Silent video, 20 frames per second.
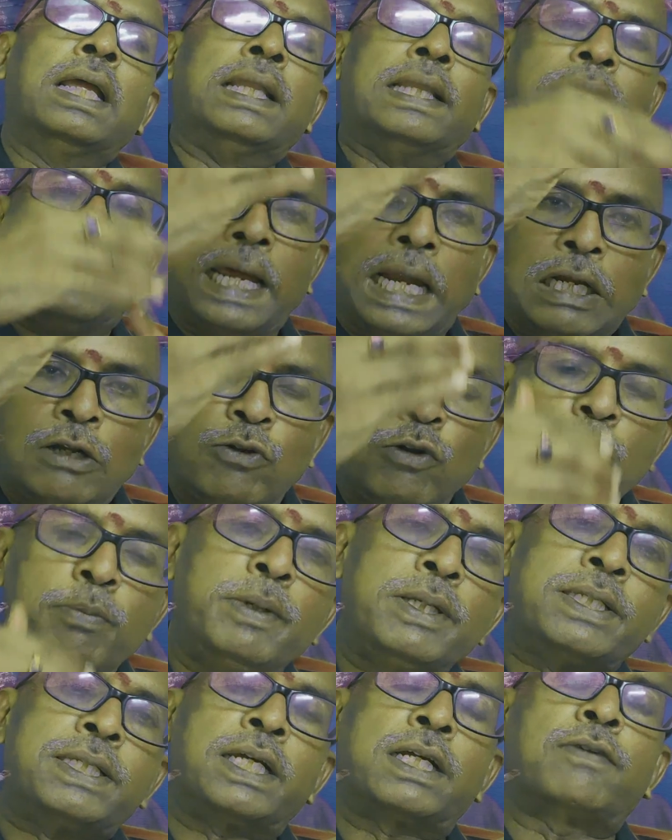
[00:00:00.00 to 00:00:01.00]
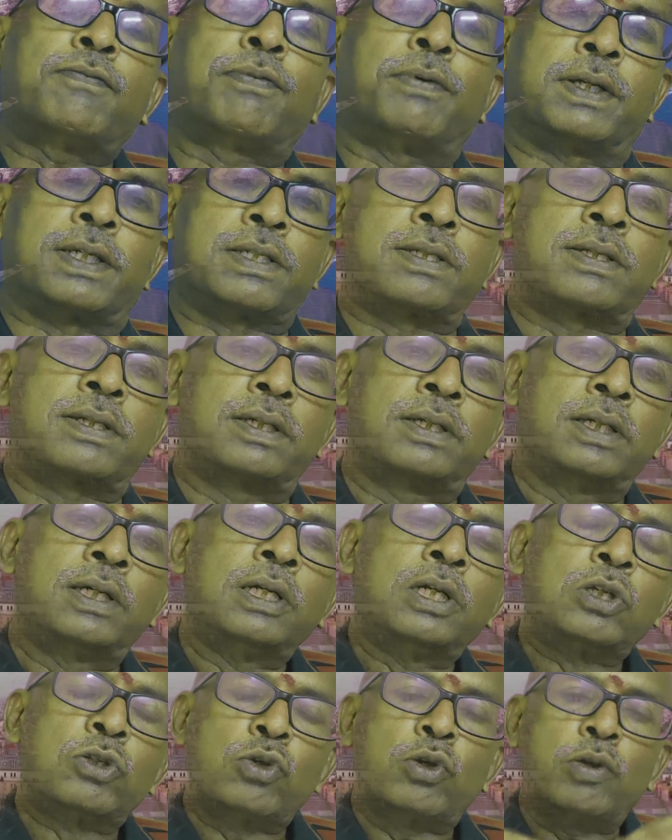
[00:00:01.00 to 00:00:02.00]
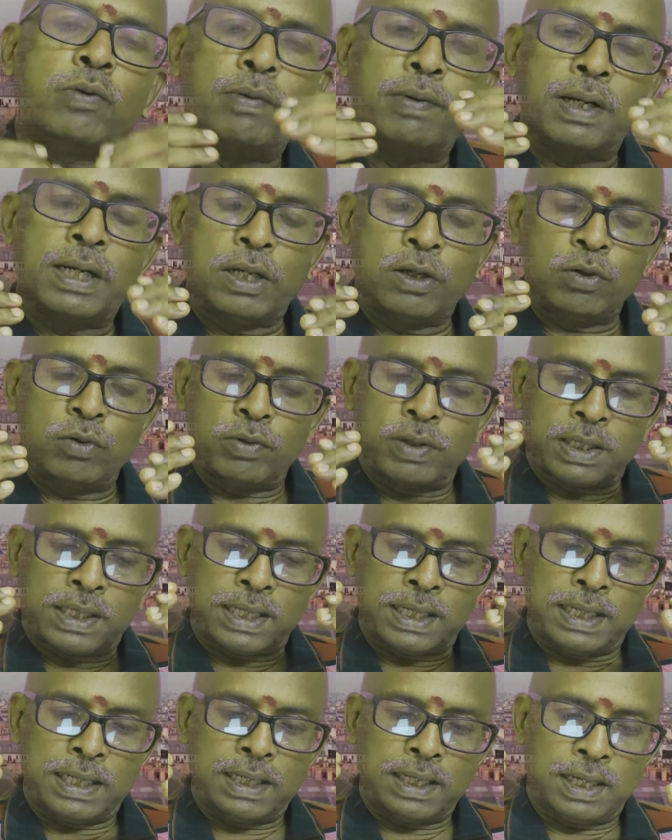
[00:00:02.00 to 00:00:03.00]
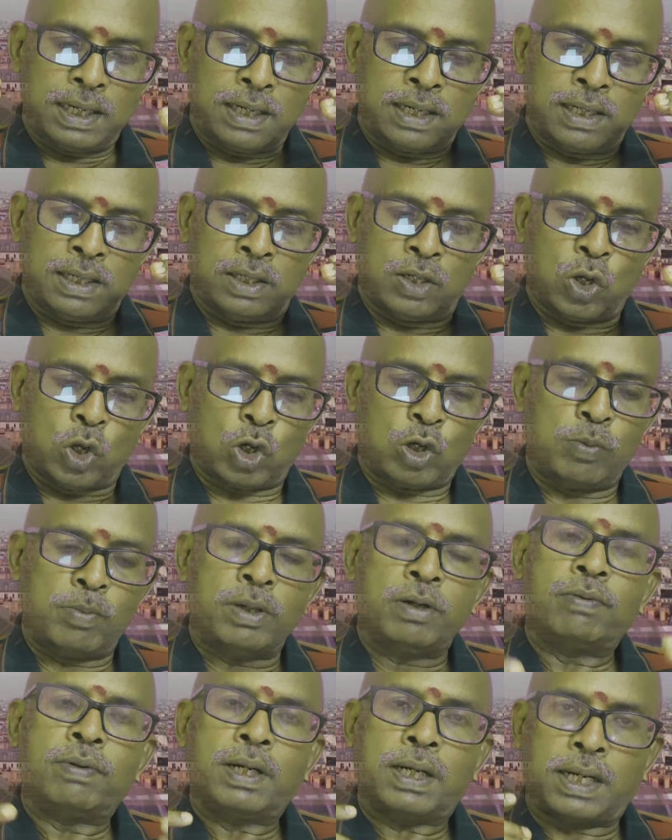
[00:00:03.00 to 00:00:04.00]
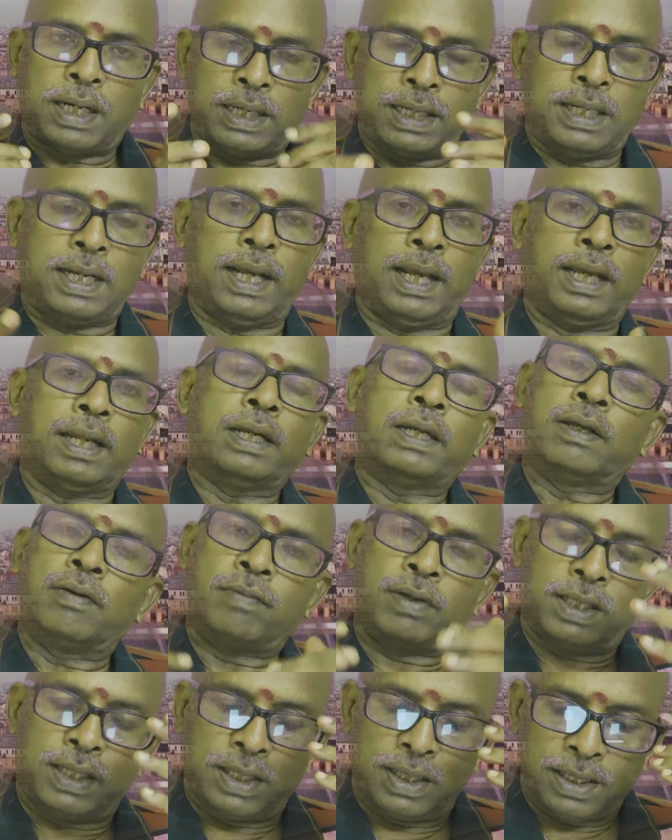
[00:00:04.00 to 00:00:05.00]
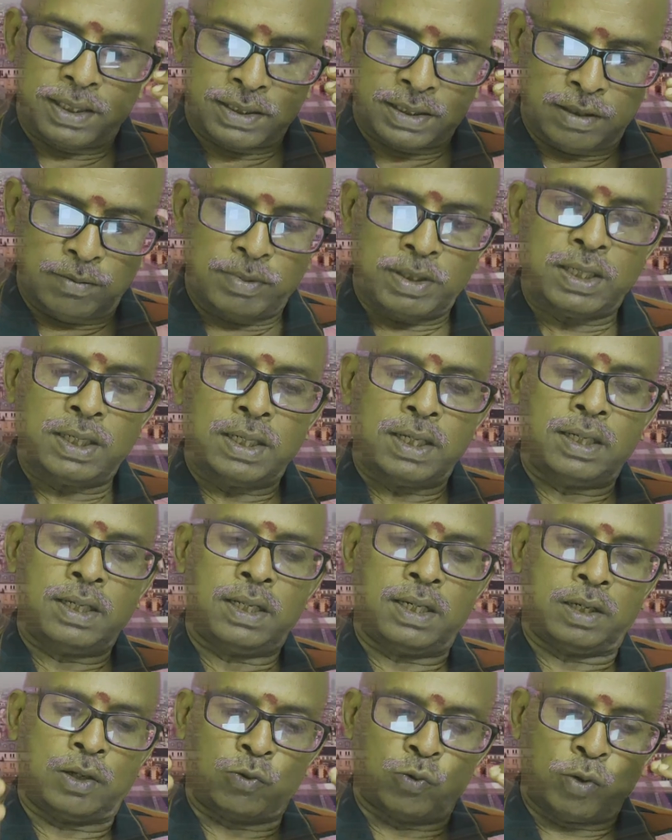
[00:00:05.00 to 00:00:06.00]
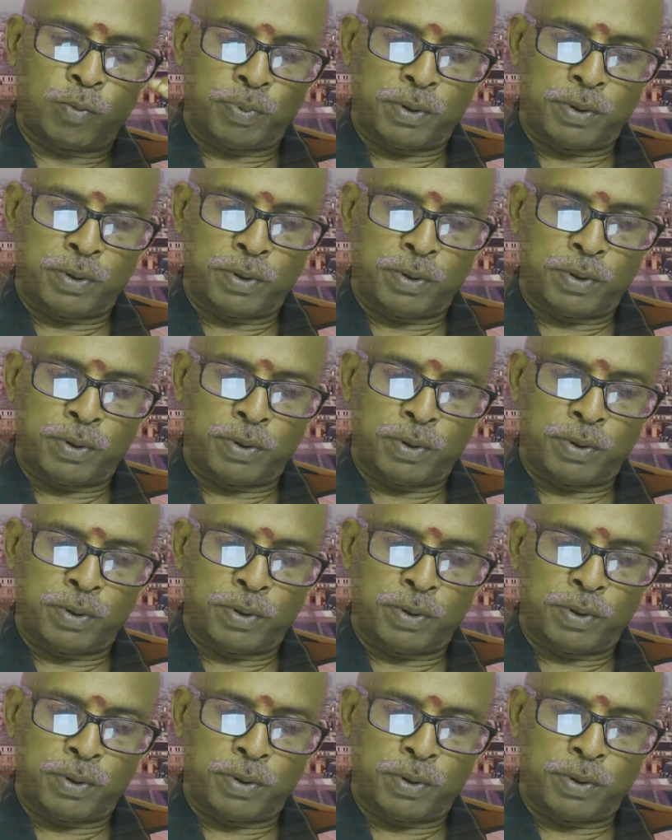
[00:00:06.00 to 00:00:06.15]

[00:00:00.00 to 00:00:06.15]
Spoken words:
That will be checked first. So you will give your tender document will contain whether it is limited tender or